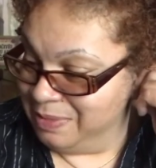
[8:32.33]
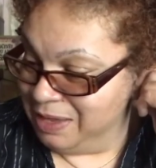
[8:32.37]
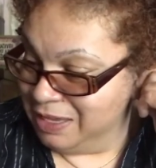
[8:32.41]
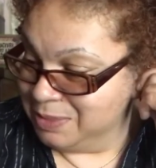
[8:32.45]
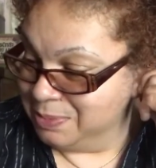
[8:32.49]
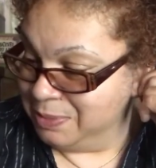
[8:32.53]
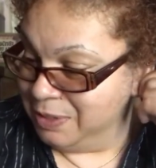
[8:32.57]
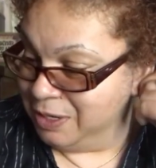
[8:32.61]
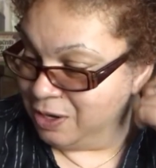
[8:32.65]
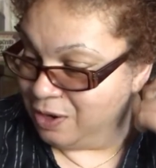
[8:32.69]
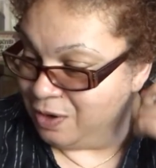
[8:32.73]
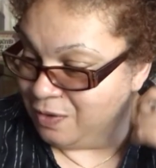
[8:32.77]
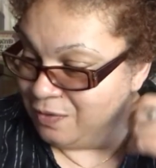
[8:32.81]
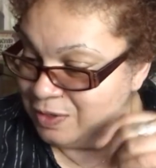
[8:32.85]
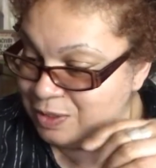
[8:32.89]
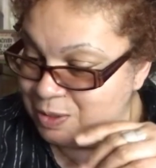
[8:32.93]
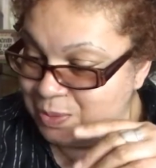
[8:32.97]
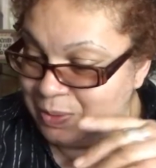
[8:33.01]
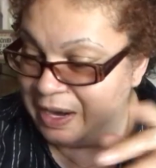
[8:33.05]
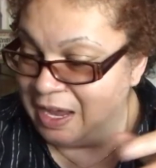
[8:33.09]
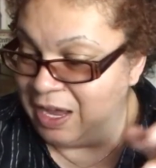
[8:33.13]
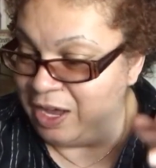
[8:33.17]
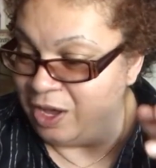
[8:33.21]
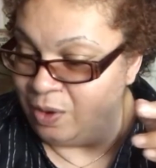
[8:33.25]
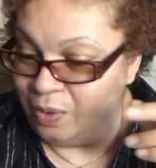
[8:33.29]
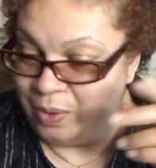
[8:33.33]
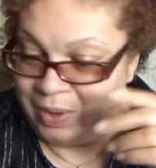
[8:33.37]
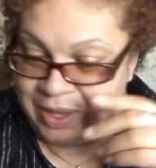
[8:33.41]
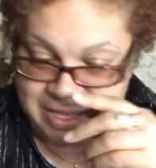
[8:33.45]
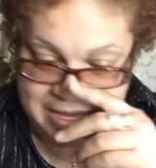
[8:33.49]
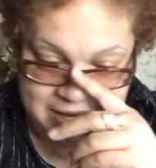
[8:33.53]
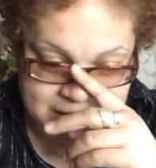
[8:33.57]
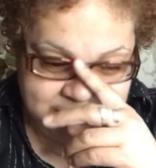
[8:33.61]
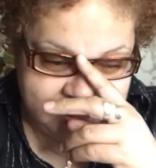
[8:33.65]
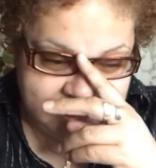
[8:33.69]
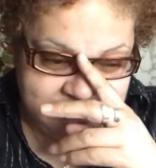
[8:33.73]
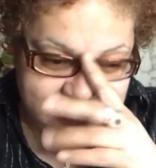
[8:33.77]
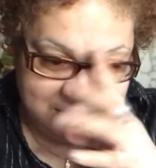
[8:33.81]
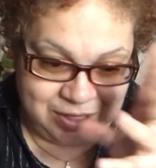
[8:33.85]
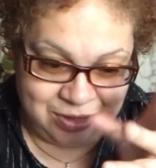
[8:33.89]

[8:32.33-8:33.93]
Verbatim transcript: makes me nervous when I go against,